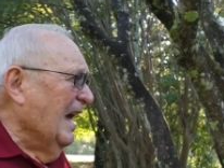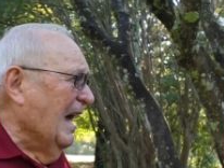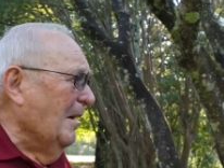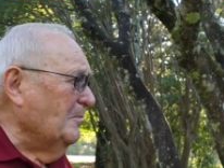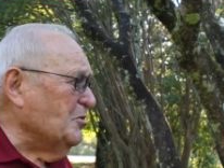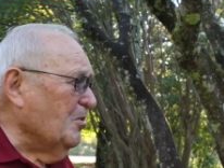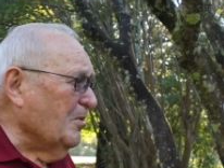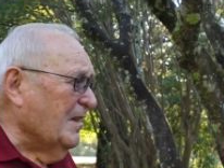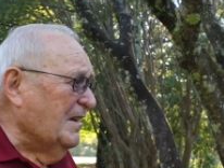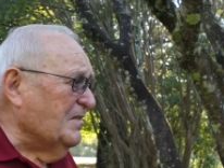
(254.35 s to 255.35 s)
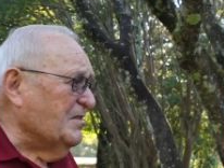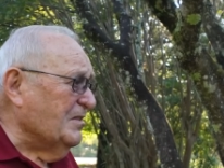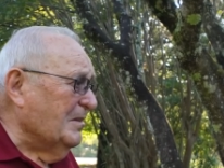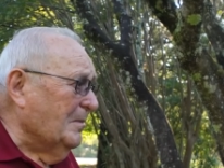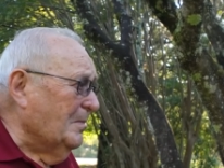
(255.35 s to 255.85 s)
I'm sure
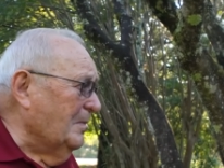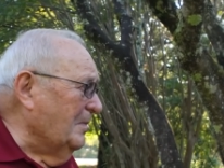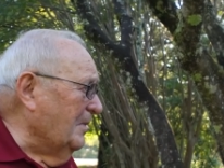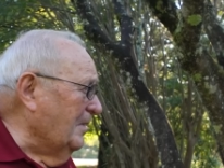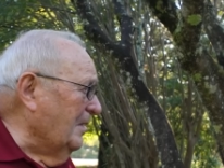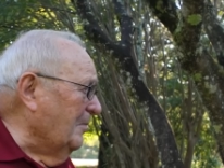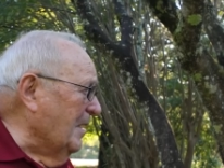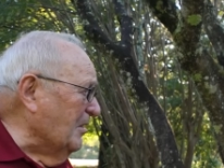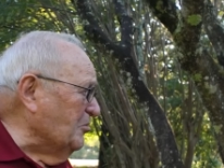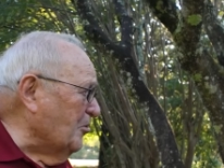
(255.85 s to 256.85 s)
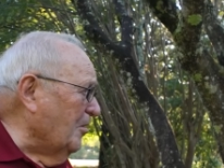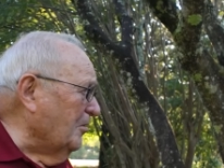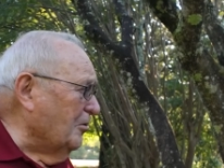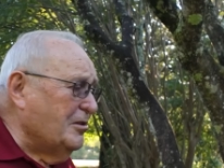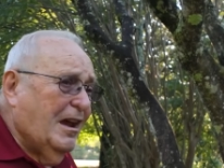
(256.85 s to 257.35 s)
there's a major
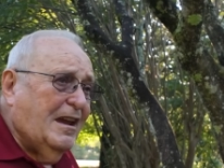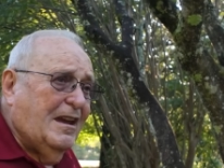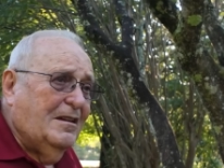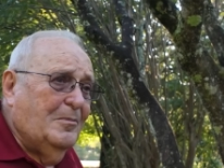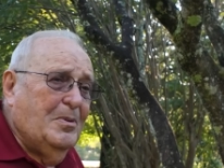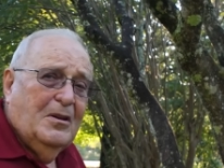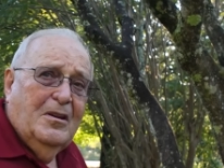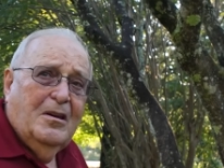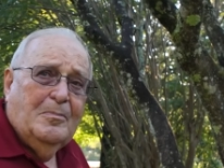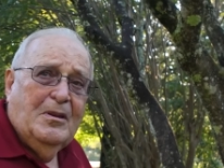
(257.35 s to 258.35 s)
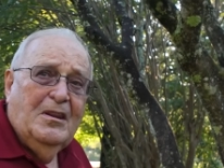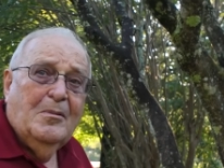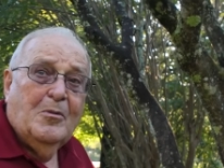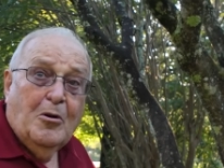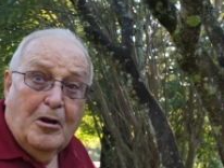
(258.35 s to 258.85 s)
undertaking to put up in
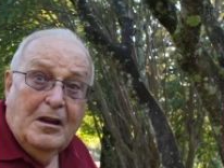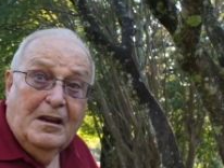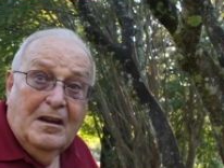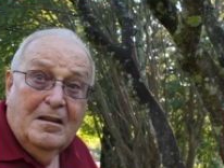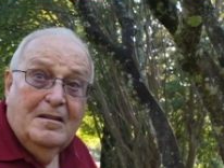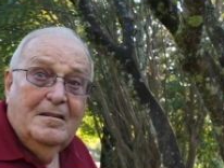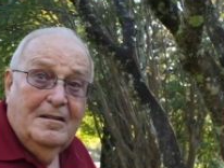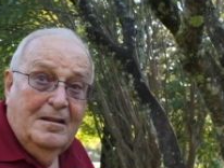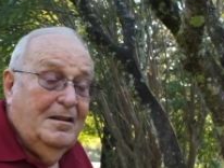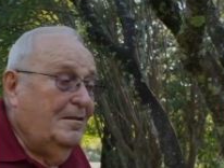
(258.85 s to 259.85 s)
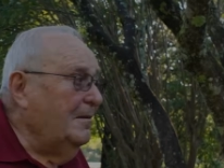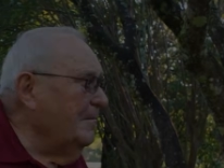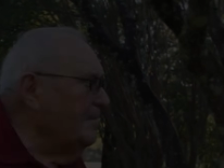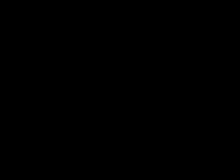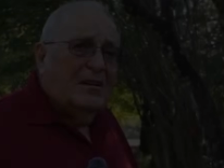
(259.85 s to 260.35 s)
them green.
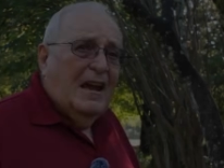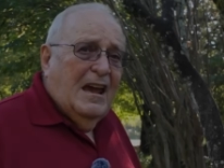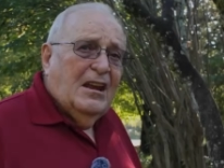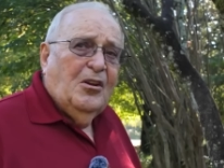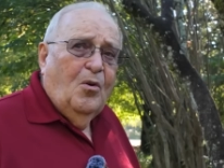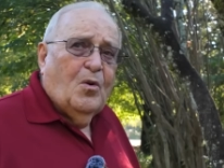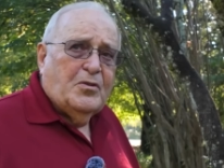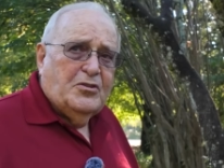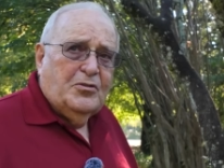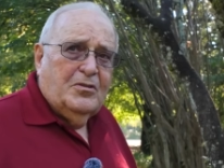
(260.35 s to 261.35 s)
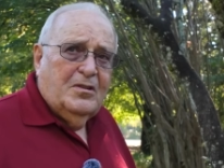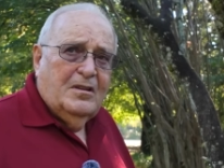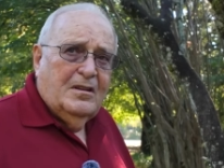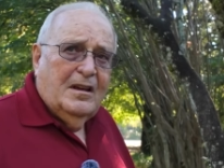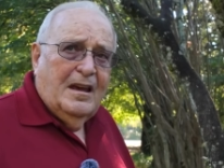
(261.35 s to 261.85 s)
But they had an orchard,
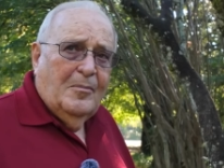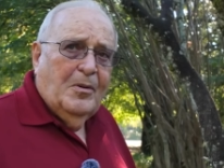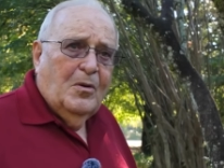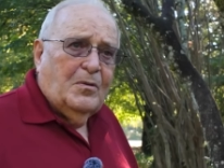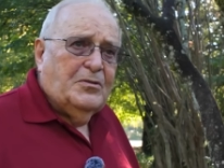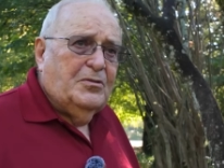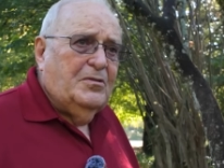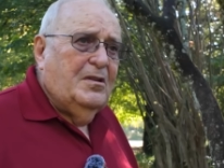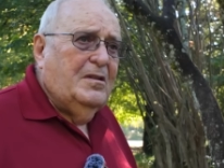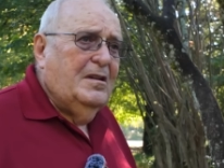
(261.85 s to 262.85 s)
an apple orchard.